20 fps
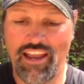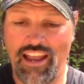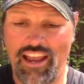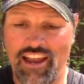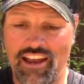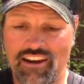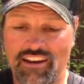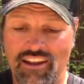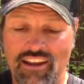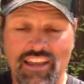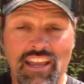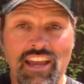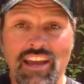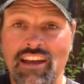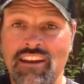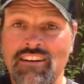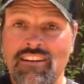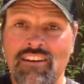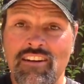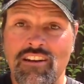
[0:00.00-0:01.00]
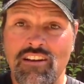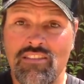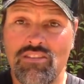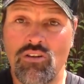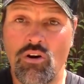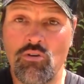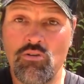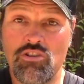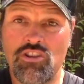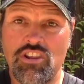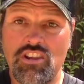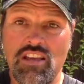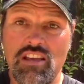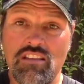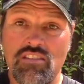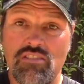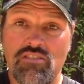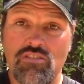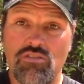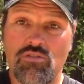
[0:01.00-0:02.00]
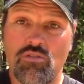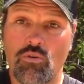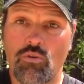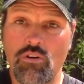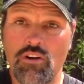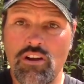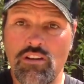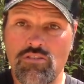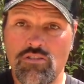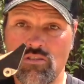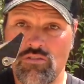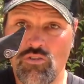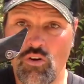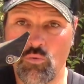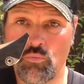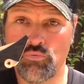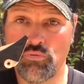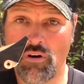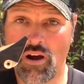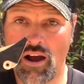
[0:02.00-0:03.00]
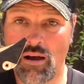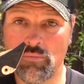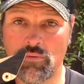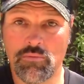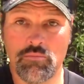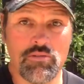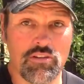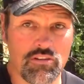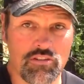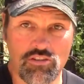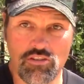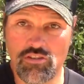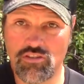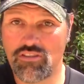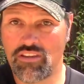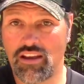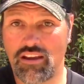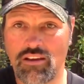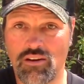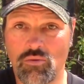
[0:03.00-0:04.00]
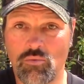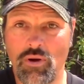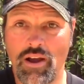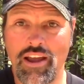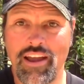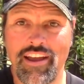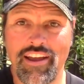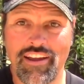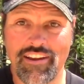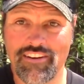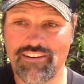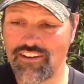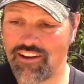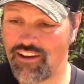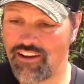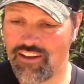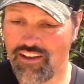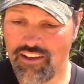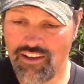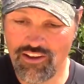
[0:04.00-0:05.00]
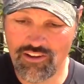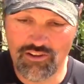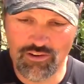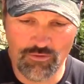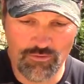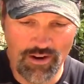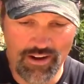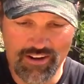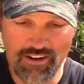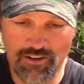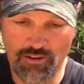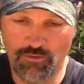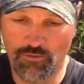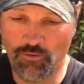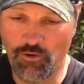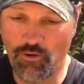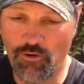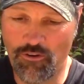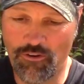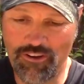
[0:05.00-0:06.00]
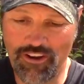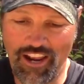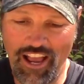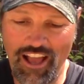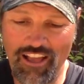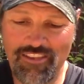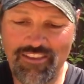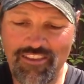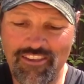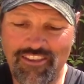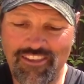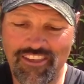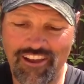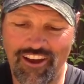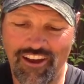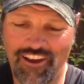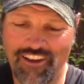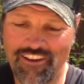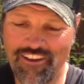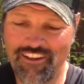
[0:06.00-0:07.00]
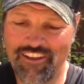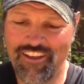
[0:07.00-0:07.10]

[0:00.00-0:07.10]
And again, no sheath storage, no problem. Just stick it away and uh, you're ready to roll. It has this uh,